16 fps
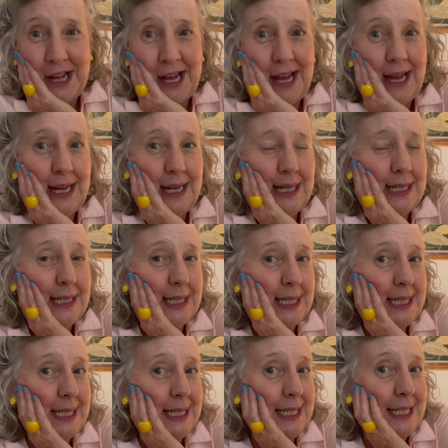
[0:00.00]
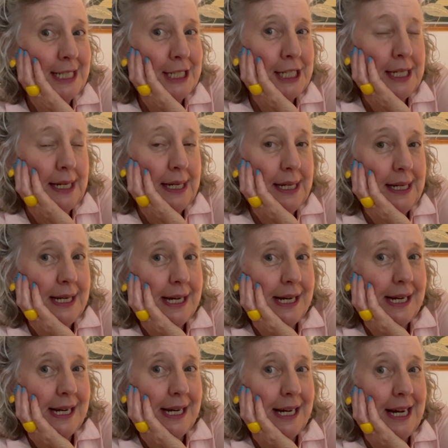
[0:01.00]
And
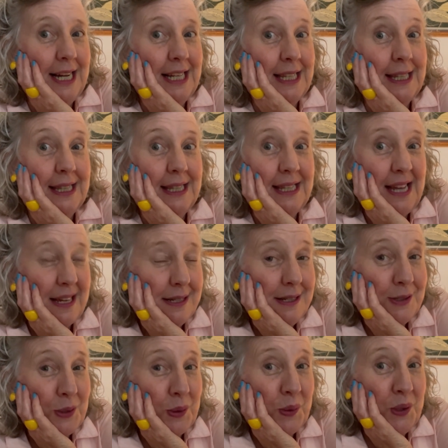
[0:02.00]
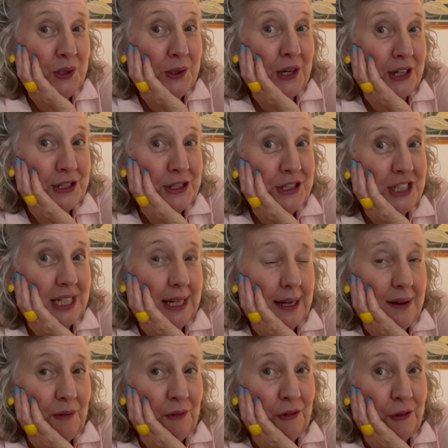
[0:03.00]
that is all you're going to
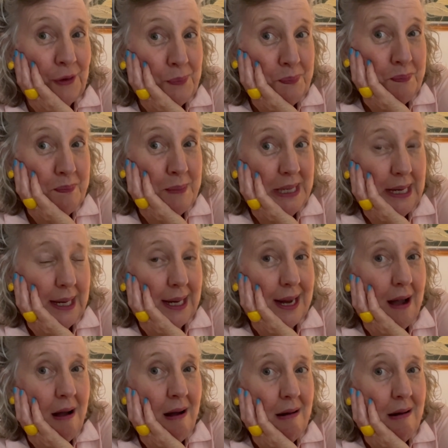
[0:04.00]
get from me.